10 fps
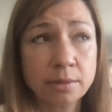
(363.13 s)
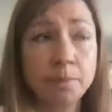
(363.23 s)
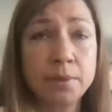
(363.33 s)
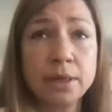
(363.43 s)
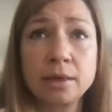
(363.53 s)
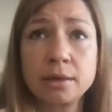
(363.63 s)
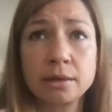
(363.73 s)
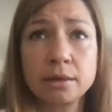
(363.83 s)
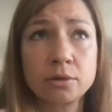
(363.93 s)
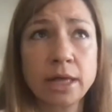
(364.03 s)
a big
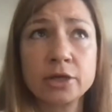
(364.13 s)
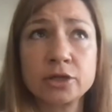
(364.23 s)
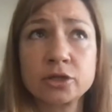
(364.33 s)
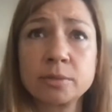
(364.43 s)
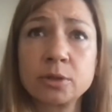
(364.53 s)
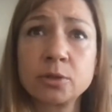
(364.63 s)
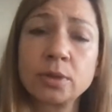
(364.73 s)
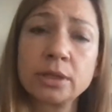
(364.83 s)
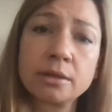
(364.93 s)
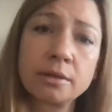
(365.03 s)
connection
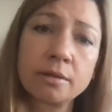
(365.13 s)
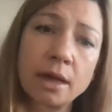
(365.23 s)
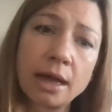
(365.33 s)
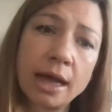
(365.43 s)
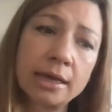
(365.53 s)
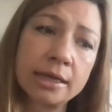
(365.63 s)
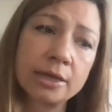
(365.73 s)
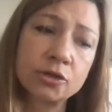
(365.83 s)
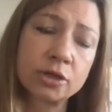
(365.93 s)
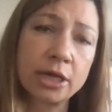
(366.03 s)
between highly
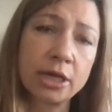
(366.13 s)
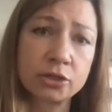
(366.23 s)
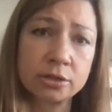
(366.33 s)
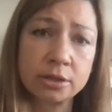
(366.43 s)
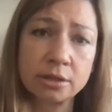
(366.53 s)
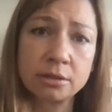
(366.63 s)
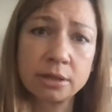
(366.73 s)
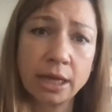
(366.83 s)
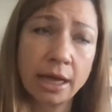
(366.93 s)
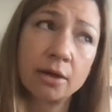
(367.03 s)

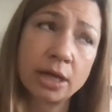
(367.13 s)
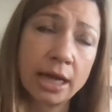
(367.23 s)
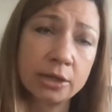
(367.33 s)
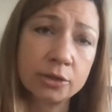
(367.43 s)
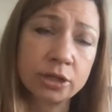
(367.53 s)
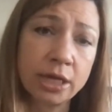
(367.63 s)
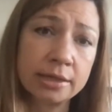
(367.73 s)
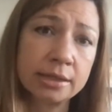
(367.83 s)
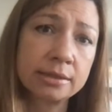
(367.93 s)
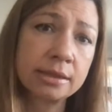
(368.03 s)

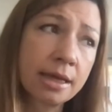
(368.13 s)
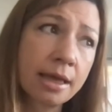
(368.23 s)
educated